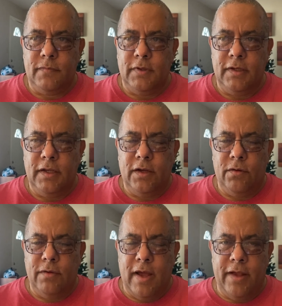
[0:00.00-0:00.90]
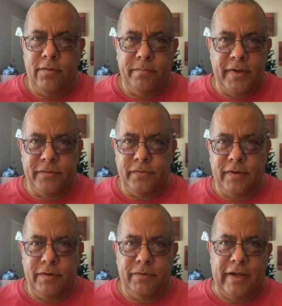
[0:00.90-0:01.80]
you know, I don't mess with
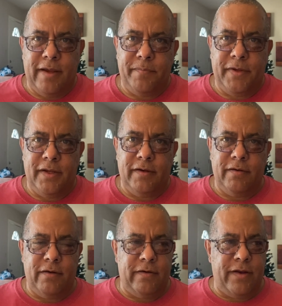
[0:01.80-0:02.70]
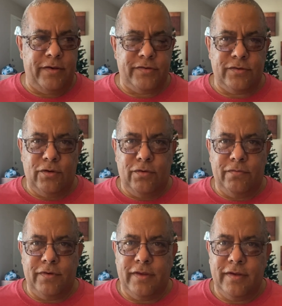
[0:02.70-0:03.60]
her camping or on the stove
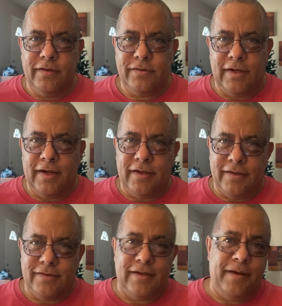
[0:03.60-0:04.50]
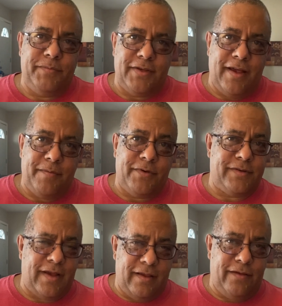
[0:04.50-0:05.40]
or the sink at the same time because
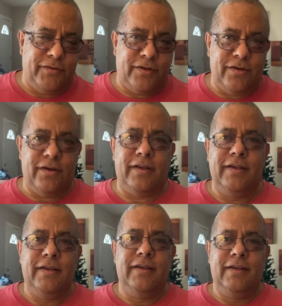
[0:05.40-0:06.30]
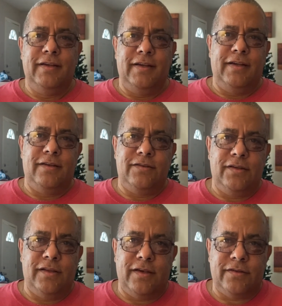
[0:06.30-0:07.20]
I love to cook and she
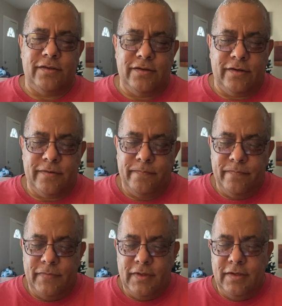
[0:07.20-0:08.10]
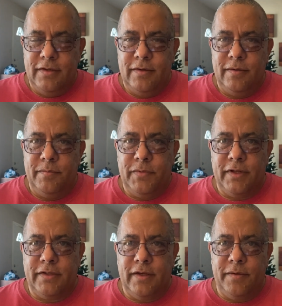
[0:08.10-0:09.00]
likes to cook.
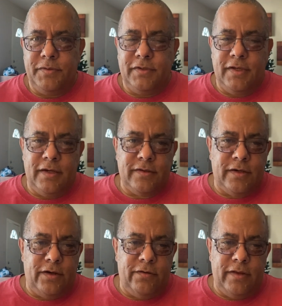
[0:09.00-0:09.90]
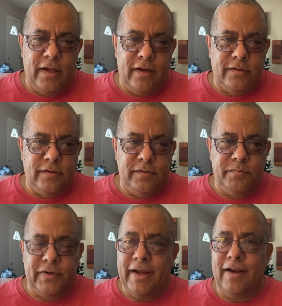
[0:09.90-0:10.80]
But she takes care of that. She's
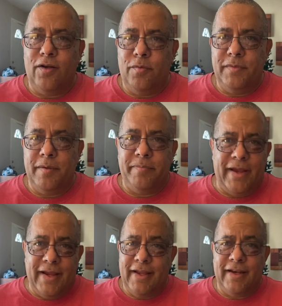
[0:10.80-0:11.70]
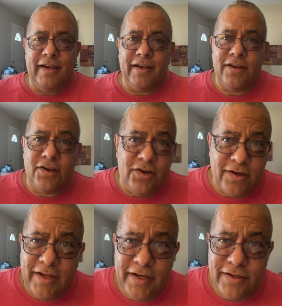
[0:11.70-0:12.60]
bringing home the bacon and
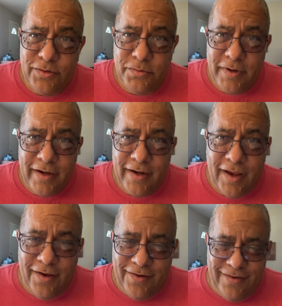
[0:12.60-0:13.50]
cooking it too right now.